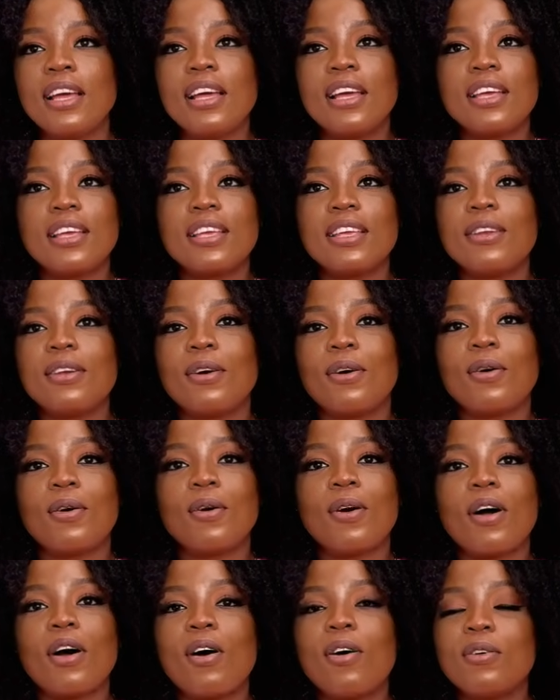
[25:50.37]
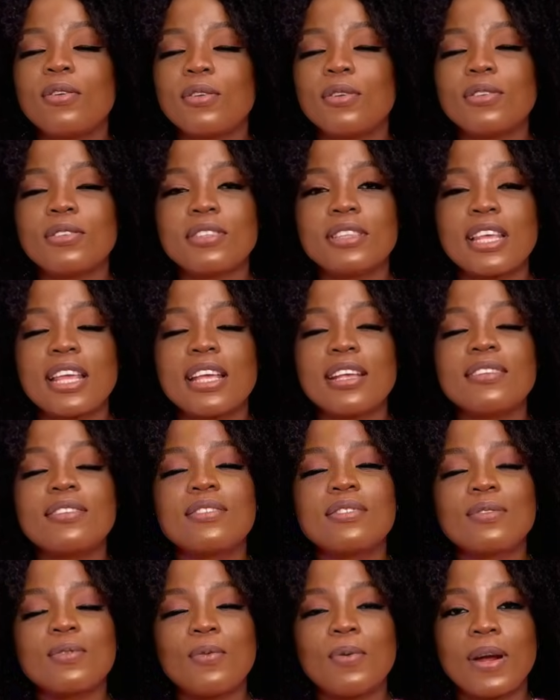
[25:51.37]
and all those
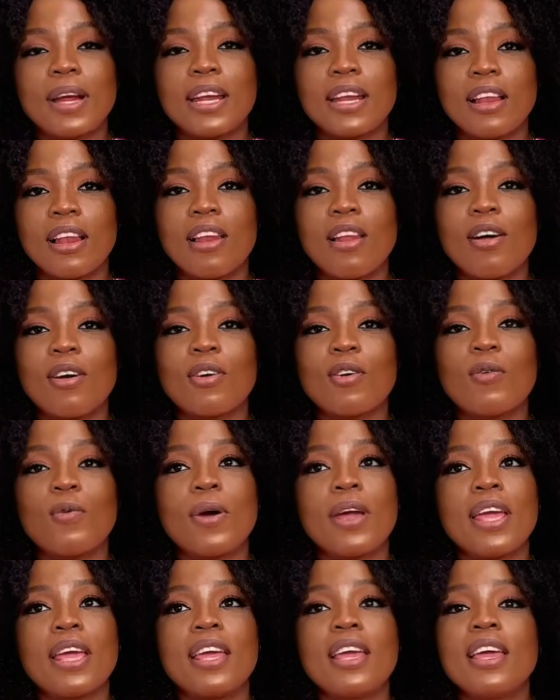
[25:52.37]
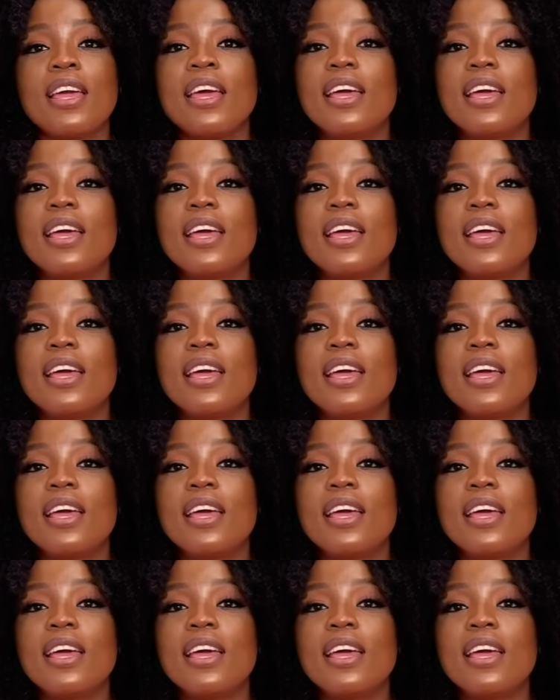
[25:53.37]
things went a long way.